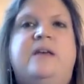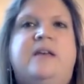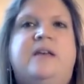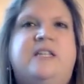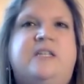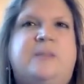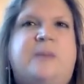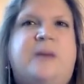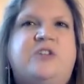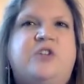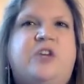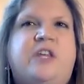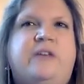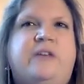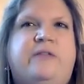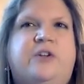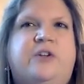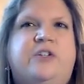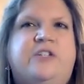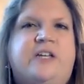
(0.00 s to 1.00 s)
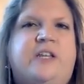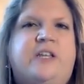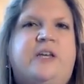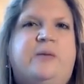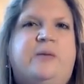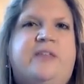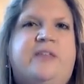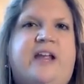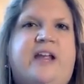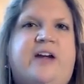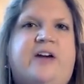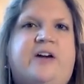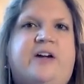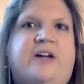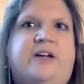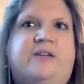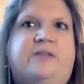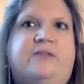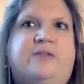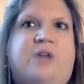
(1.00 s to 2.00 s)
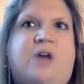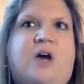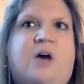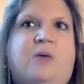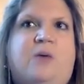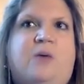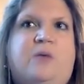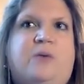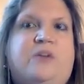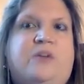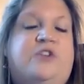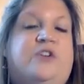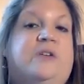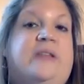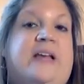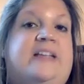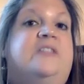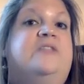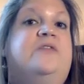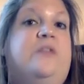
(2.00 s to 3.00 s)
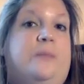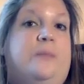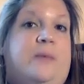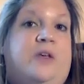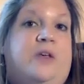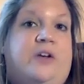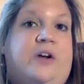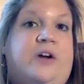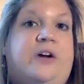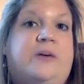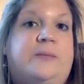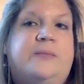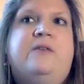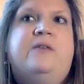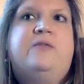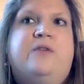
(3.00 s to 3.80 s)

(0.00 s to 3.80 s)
especially if you're dealing with an area of law with which you're less familiar.